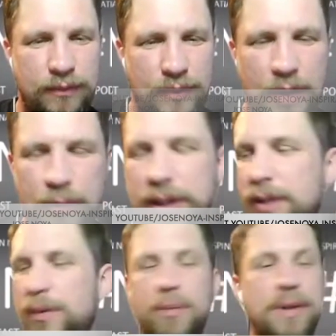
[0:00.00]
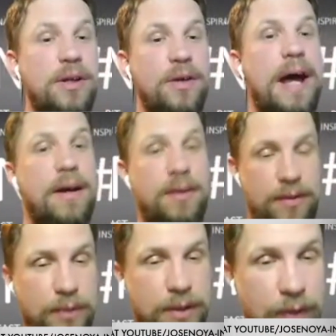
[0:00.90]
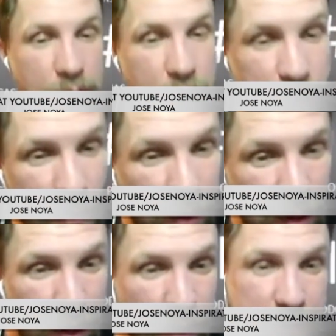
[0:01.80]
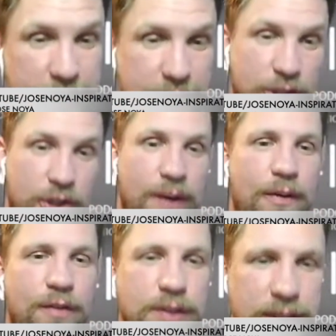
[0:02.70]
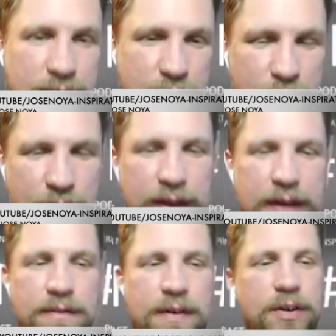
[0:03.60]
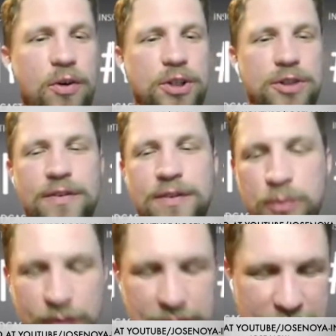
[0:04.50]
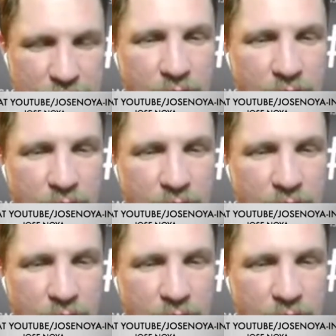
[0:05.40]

And we, well, we do that. We do that with the podcast. There's a trio of us. It's a, a thing I'm very conscious of within